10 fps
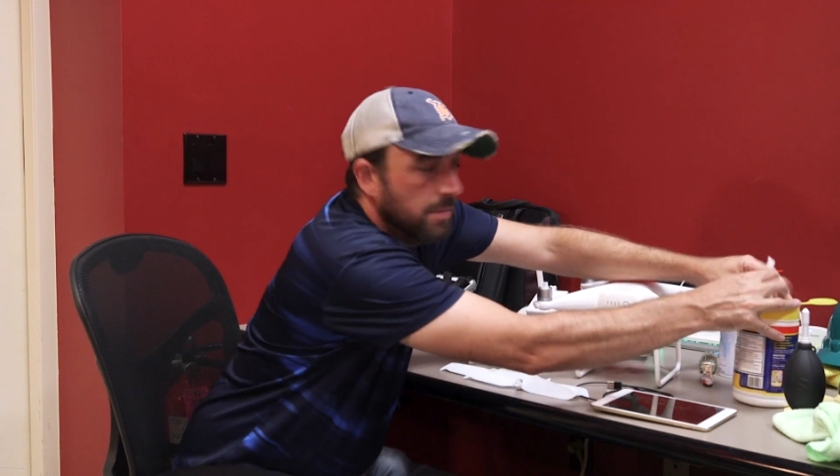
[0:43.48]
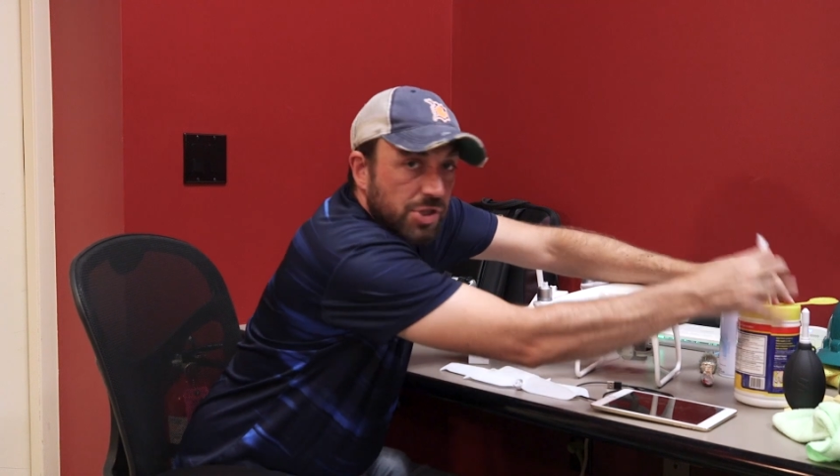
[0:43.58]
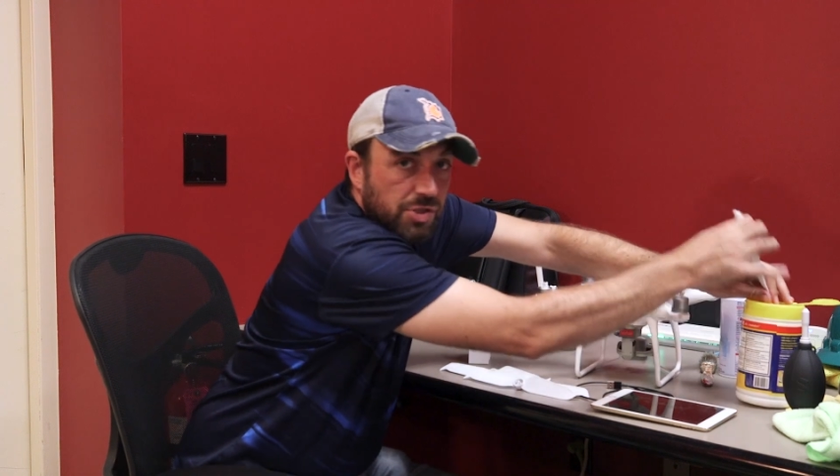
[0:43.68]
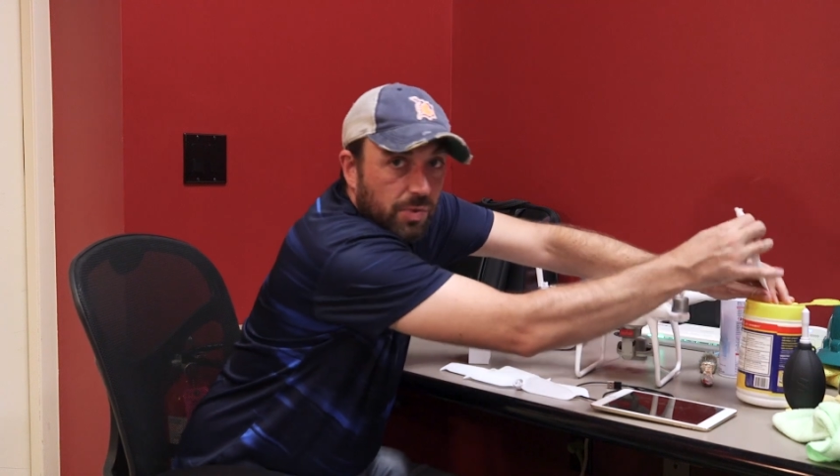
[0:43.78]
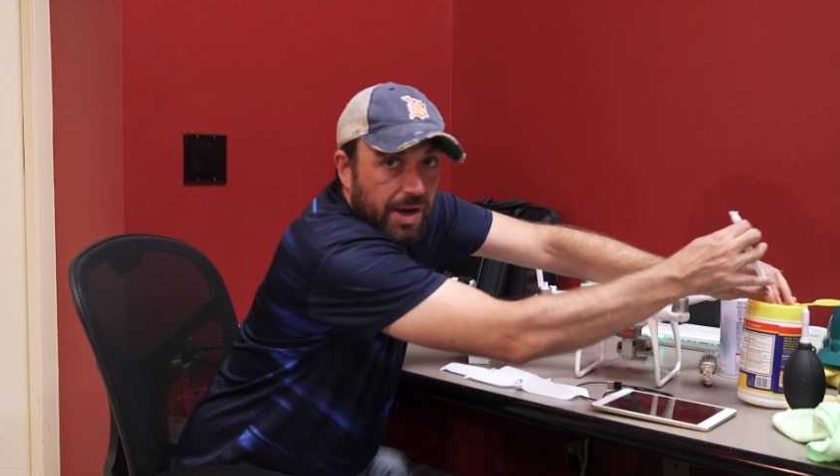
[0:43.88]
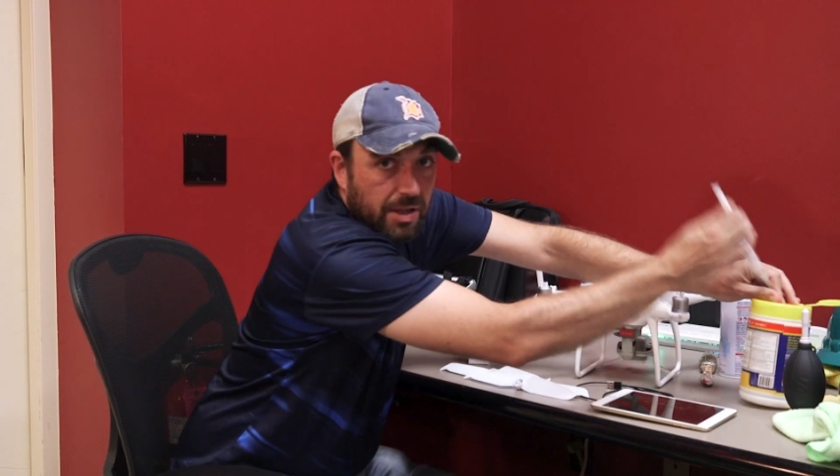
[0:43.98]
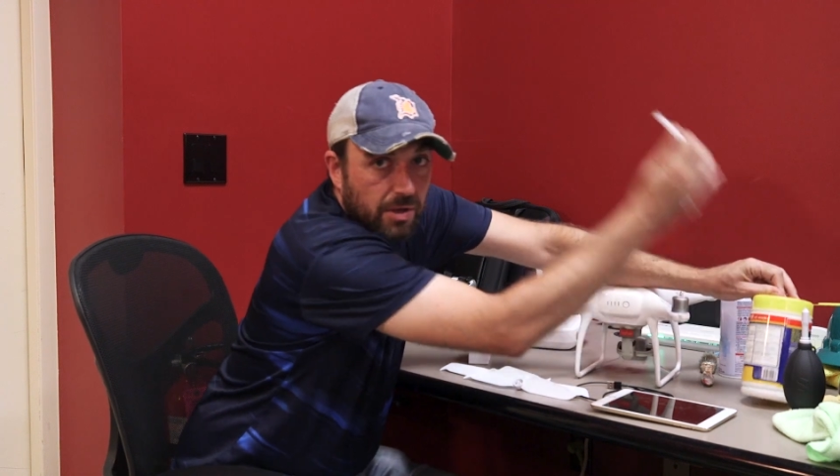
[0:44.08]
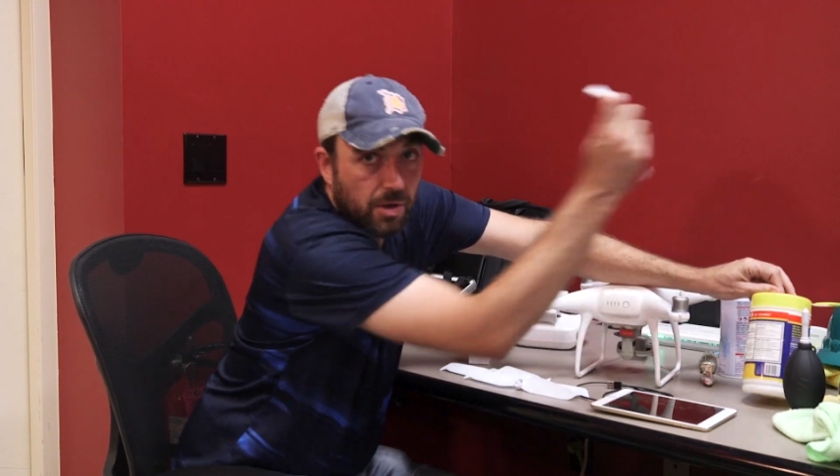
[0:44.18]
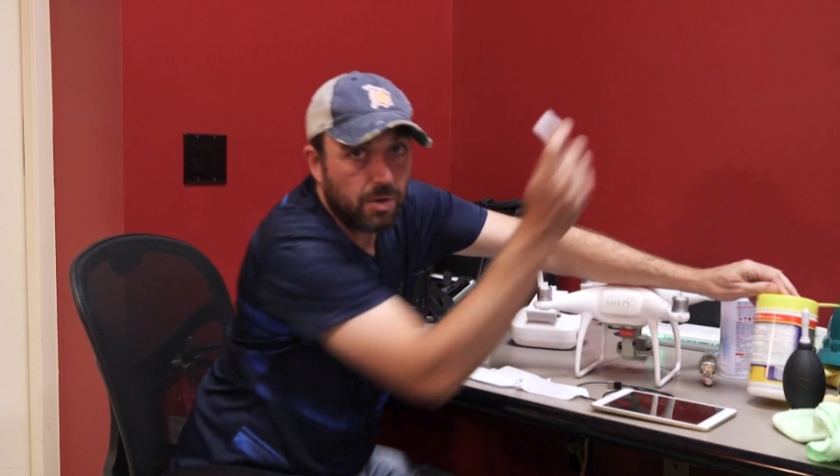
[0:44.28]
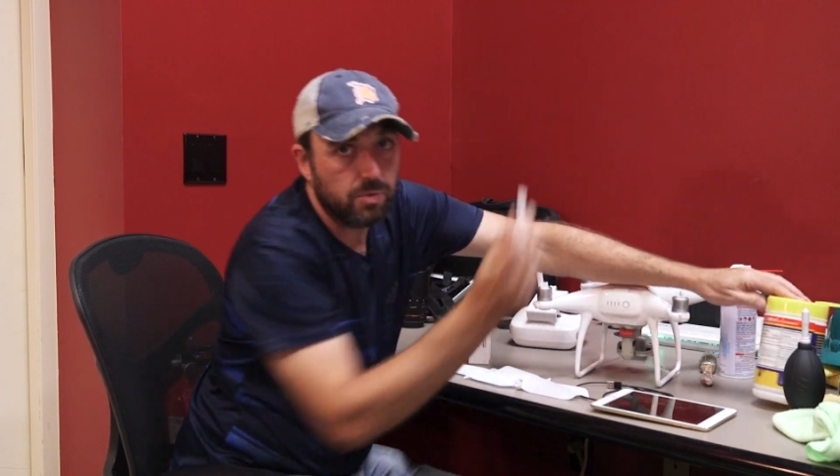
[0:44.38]
just
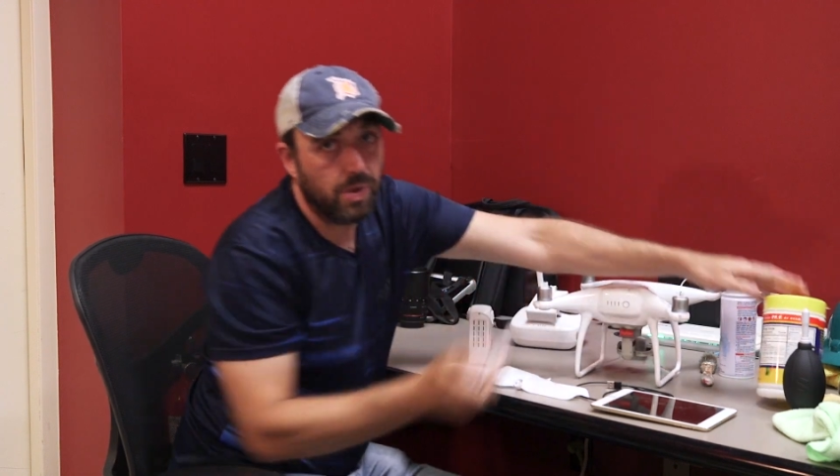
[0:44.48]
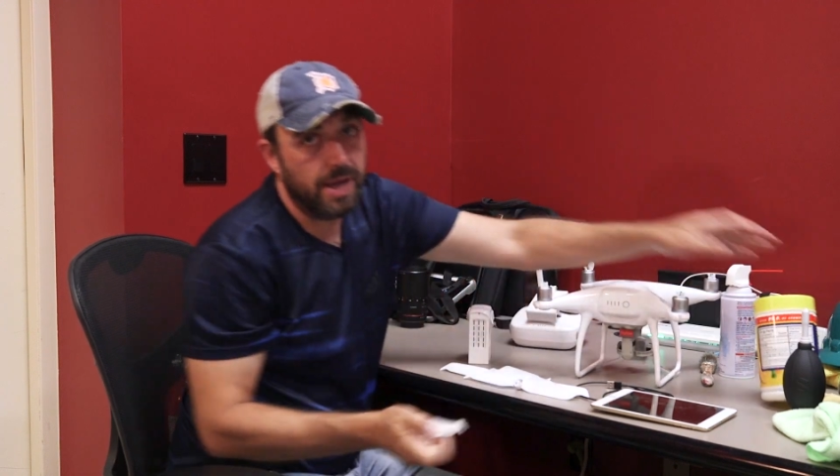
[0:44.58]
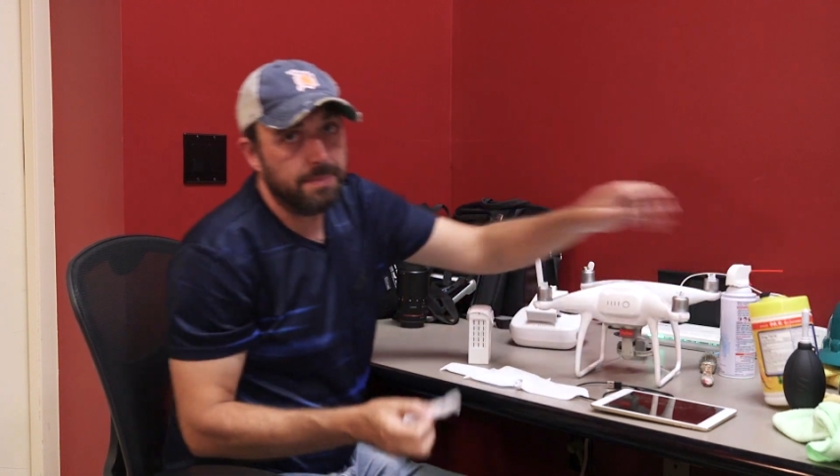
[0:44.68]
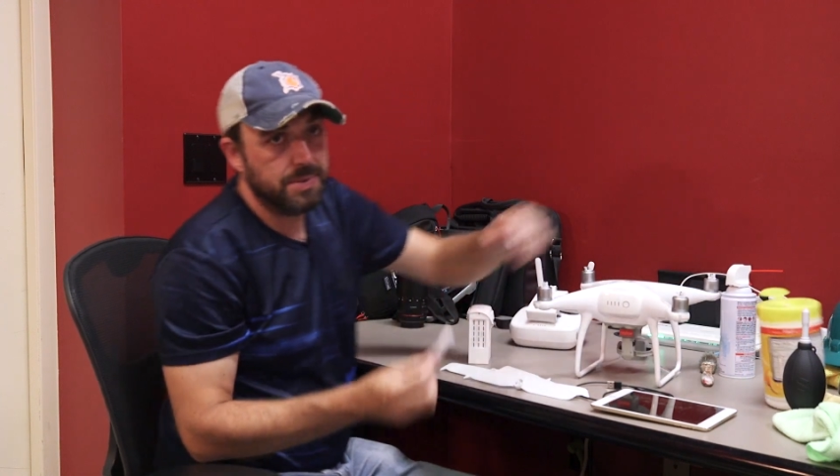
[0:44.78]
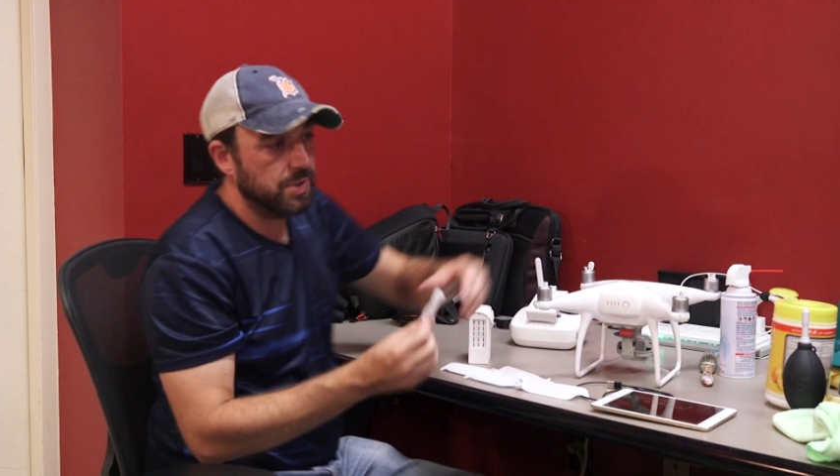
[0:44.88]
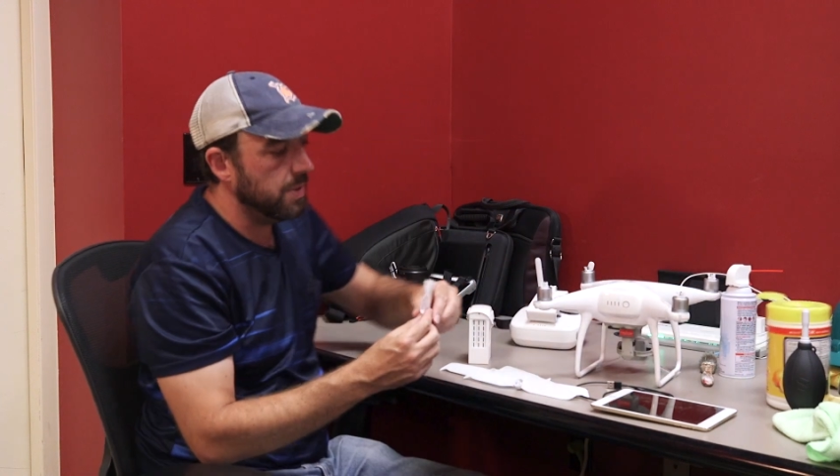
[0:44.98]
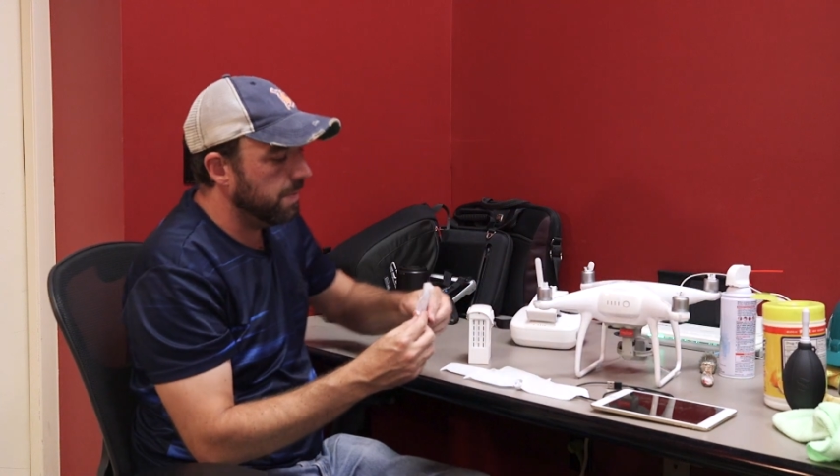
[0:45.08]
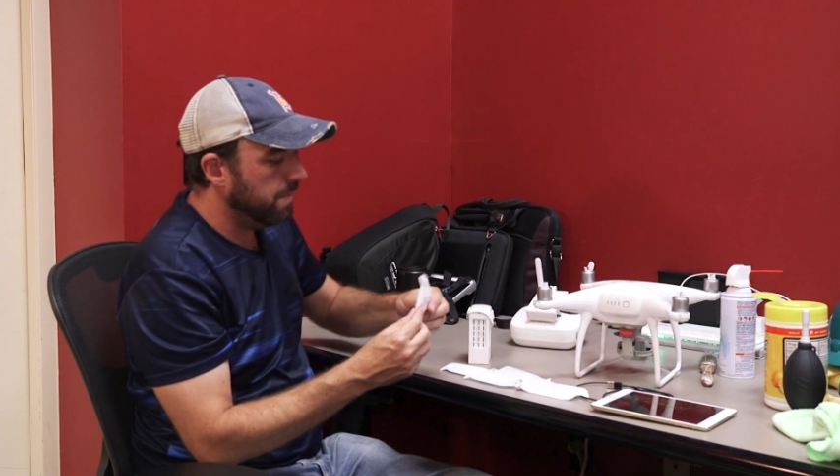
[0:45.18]
regular old wipes,